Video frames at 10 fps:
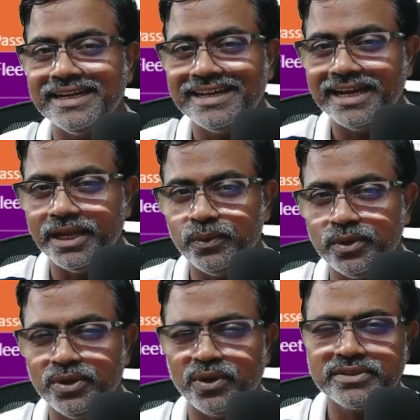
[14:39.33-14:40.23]
I
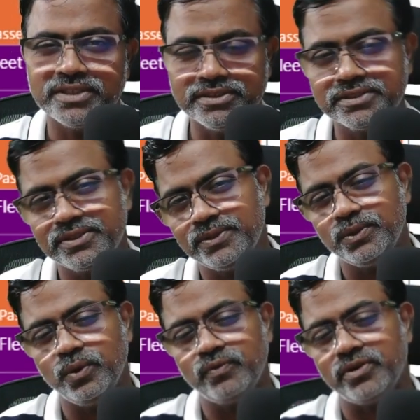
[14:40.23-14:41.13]
would not suggest you to
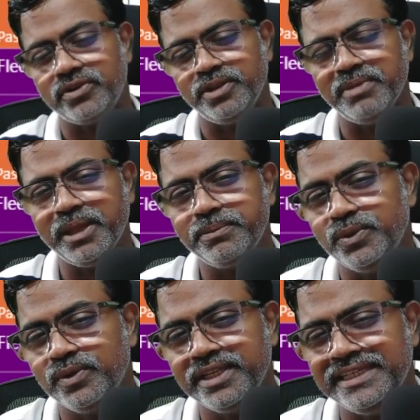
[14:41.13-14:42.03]
go for tree map.
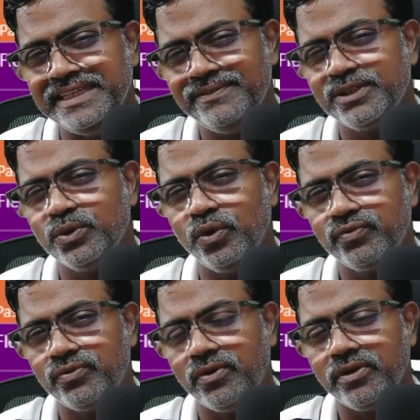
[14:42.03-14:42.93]
You can even go
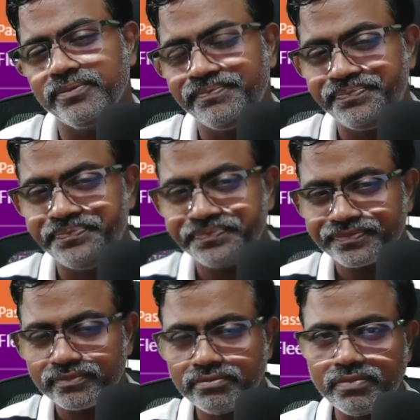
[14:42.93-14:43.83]
for
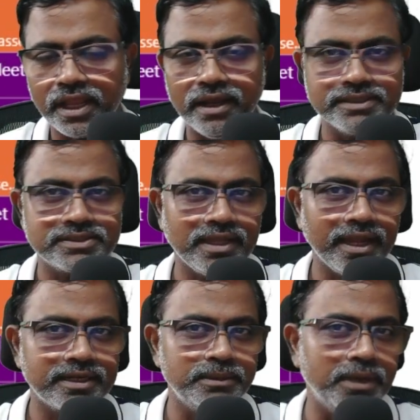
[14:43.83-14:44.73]
a
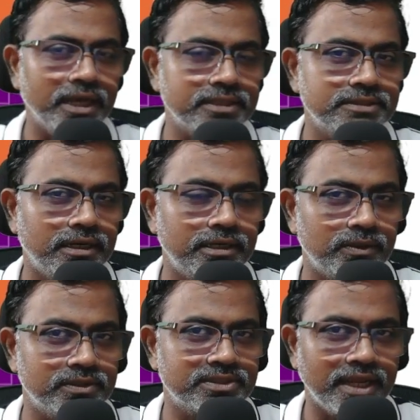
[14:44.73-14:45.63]
stacked bar chart
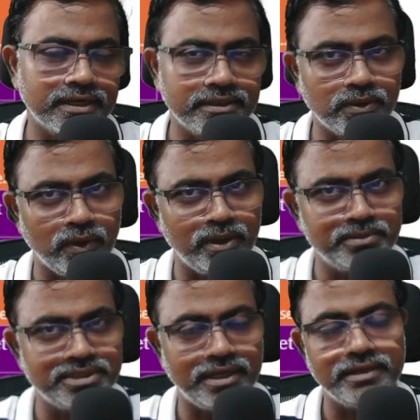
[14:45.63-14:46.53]
or a stacked
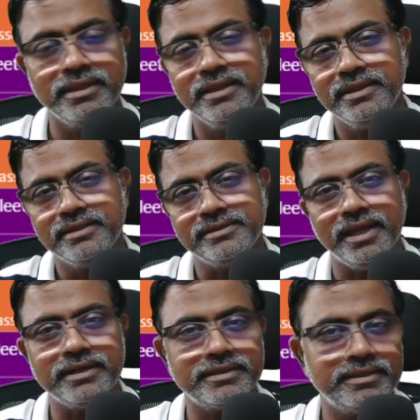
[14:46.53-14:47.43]
column chart.
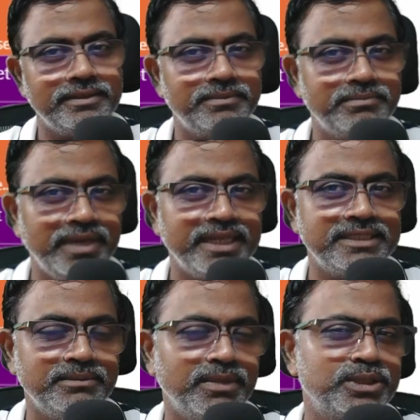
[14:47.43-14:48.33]
That
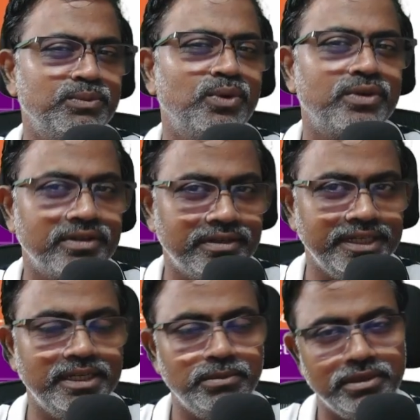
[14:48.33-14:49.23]
makes it much more
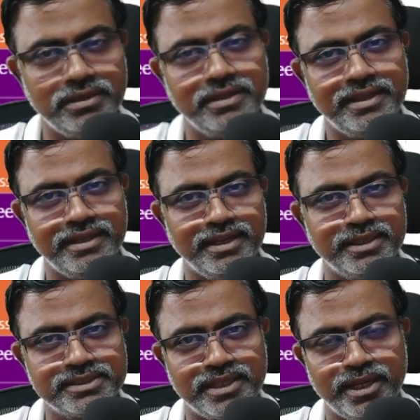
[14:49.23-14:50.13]
readable and
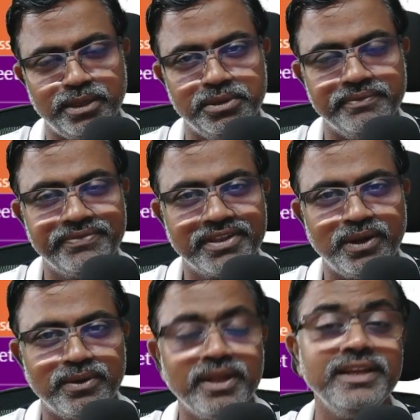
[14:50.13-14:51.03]
understandable.
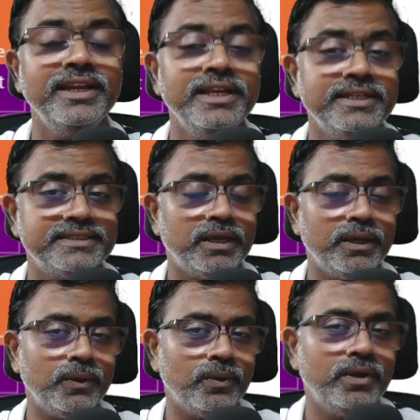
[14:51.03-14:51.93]
All right.
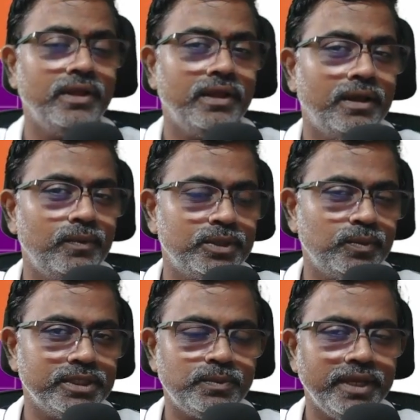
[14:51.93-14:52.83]
So With
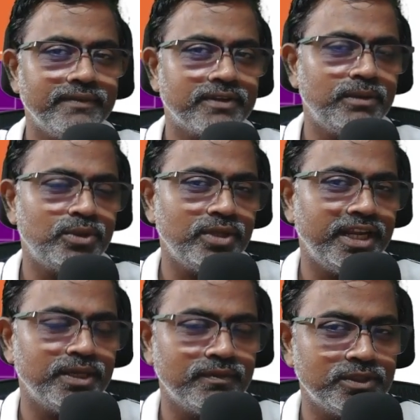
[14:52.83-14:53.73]
which we have come to the
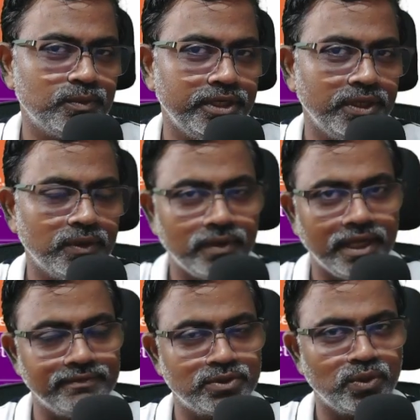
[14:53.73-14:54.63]
end of this video.
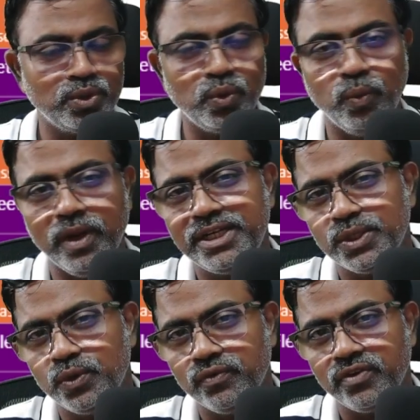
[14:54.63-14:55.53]
I've shown you when
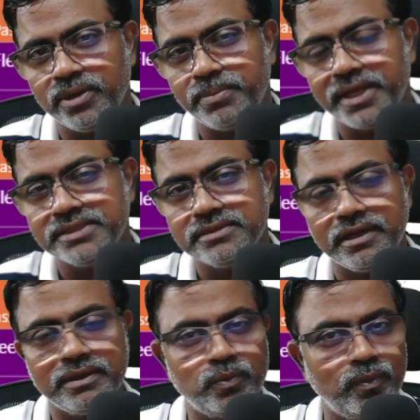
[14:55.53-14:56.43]
to go for a pie
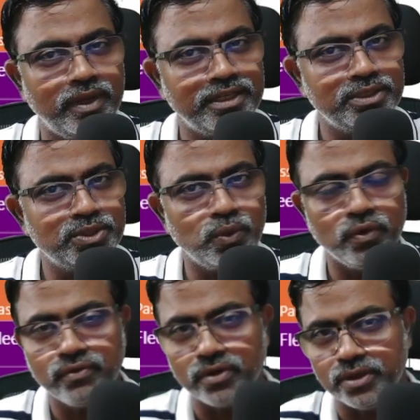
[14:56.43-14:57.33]
chart, when to
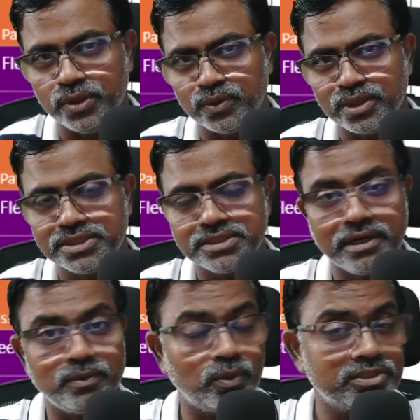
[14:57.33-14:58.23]
go for a donut
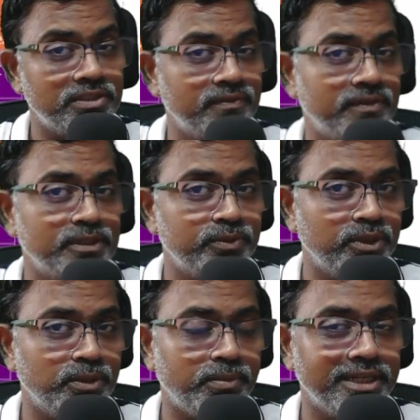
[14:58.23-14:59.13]
chart, what's the difference
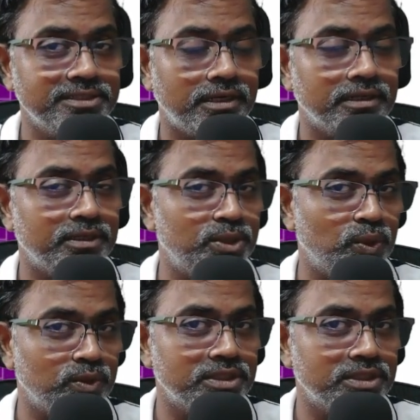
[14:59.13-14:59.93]
between a pie chart and a donut